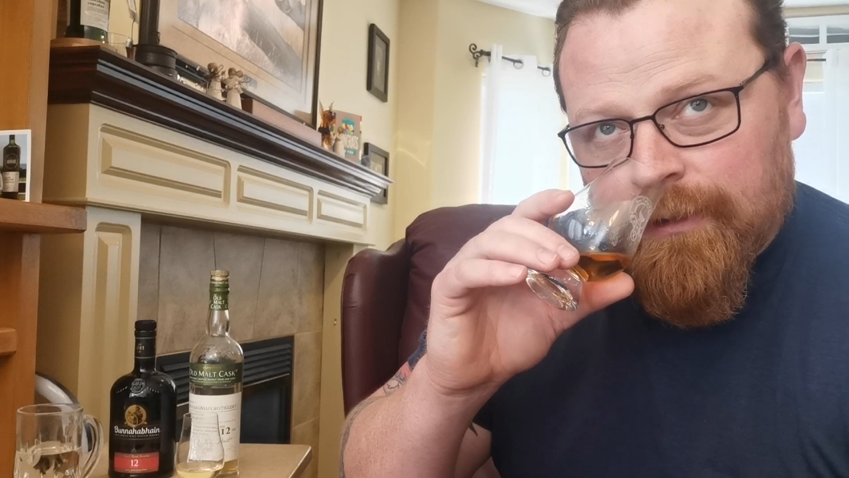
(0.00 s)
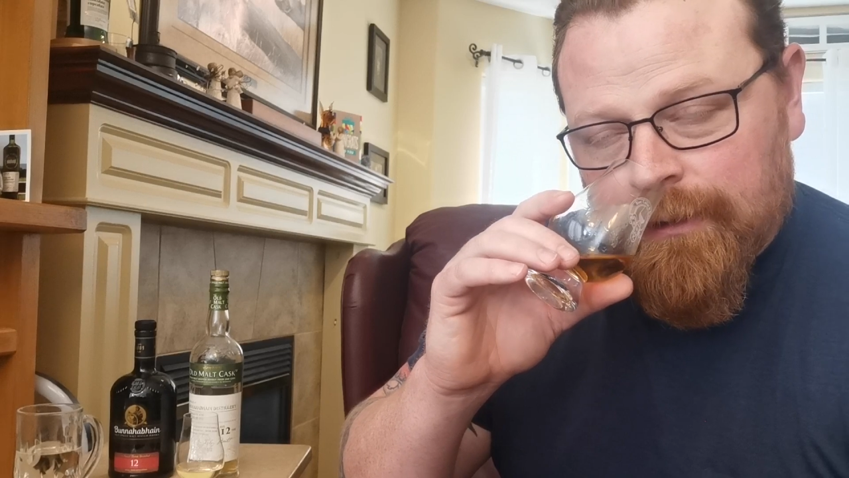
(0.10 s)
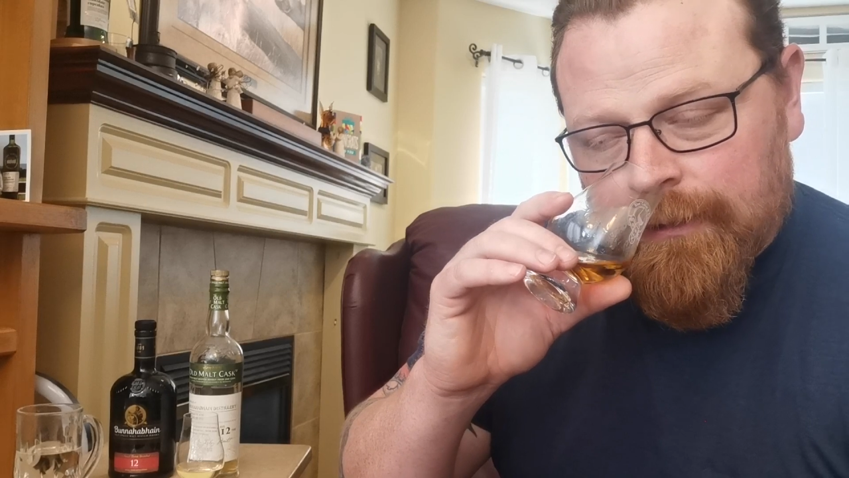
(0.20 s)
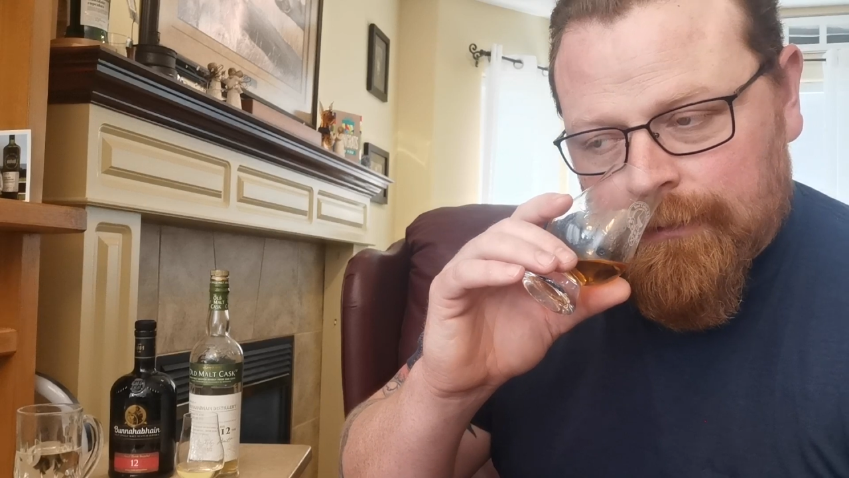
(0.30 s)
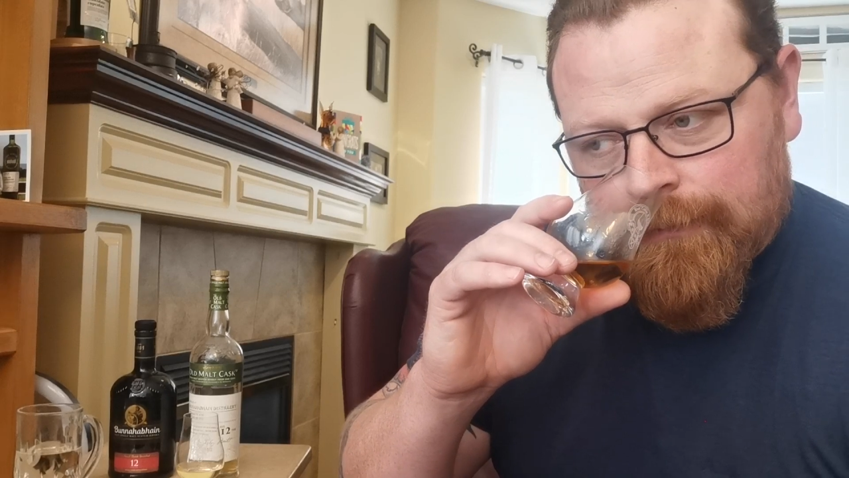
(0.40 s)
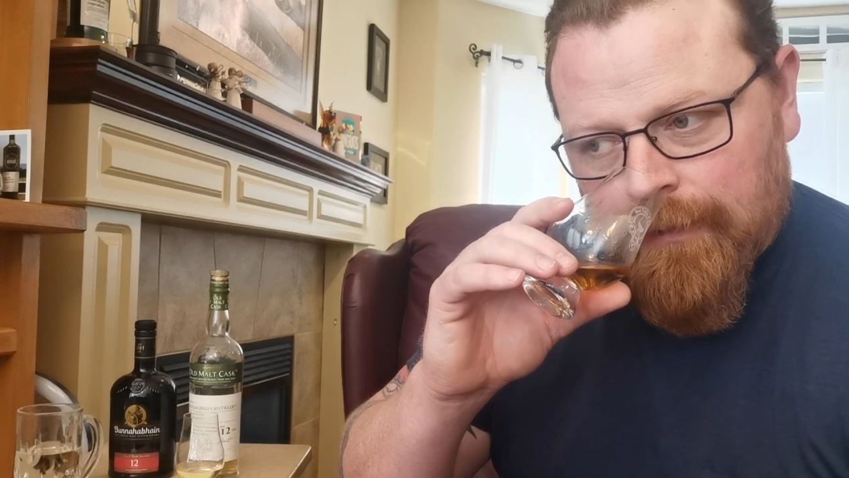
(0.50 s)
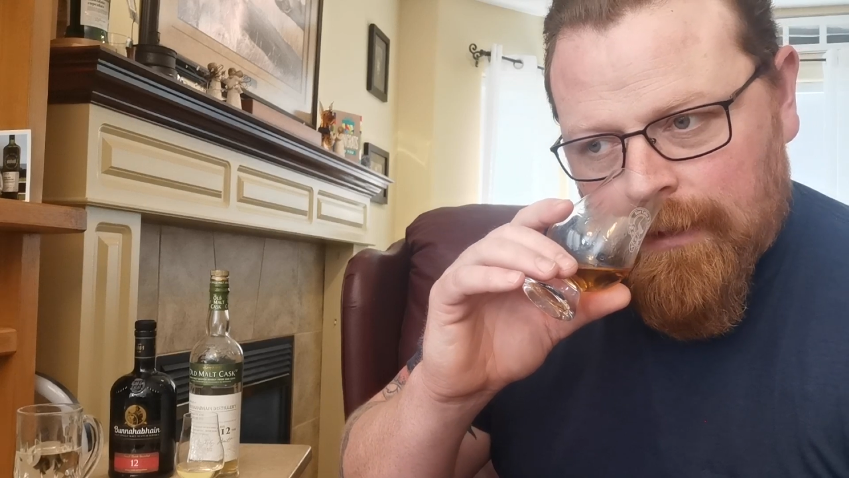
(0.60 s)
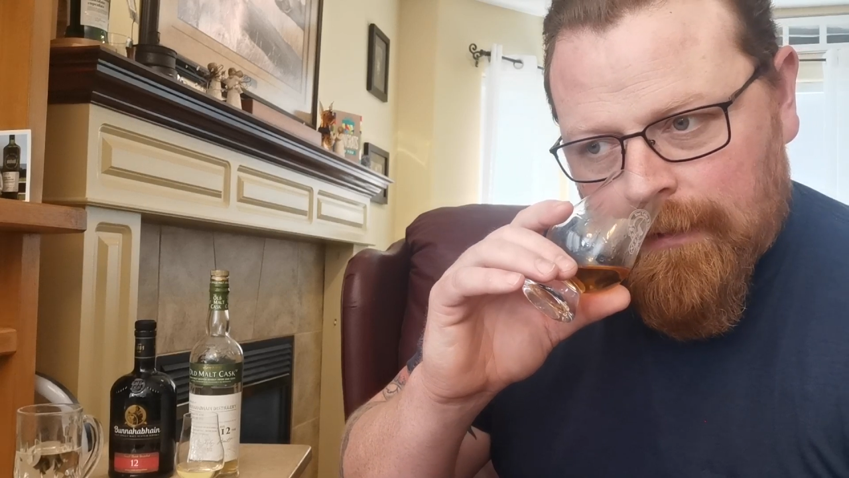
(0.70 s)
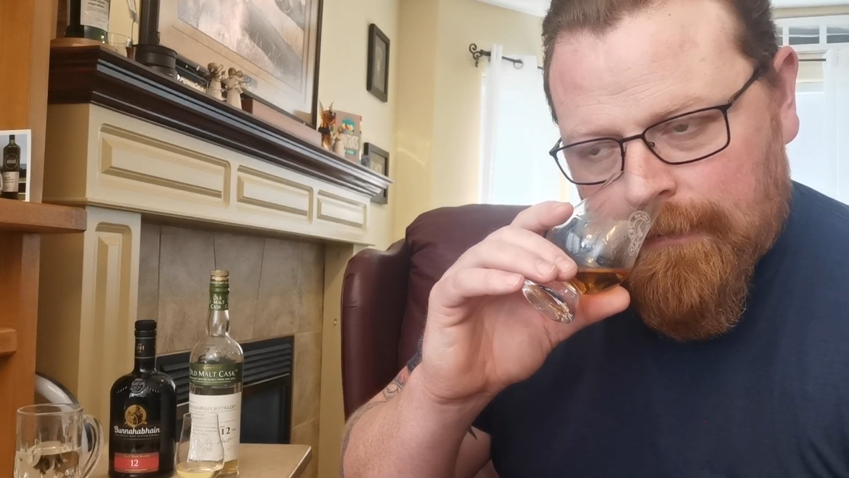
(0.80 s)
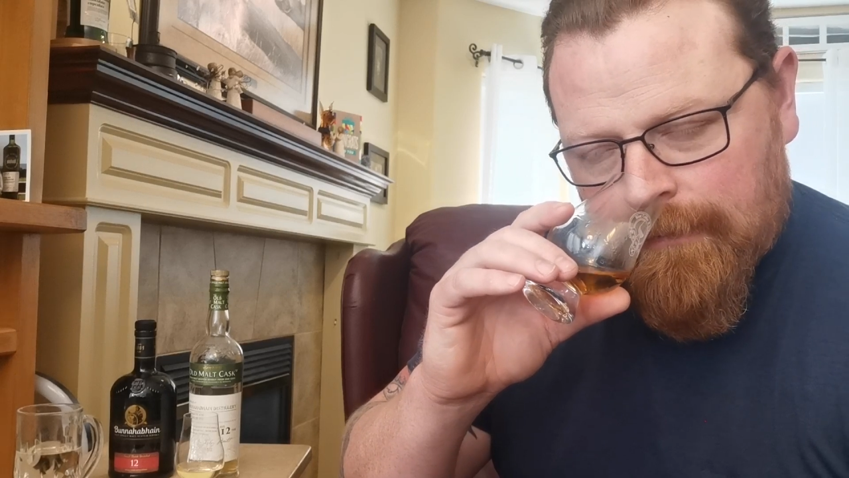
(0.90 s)
in there as
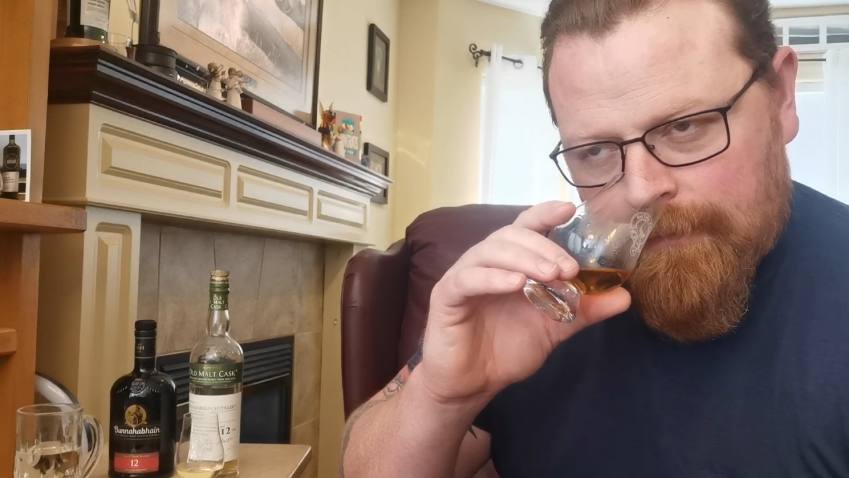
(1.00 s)
well.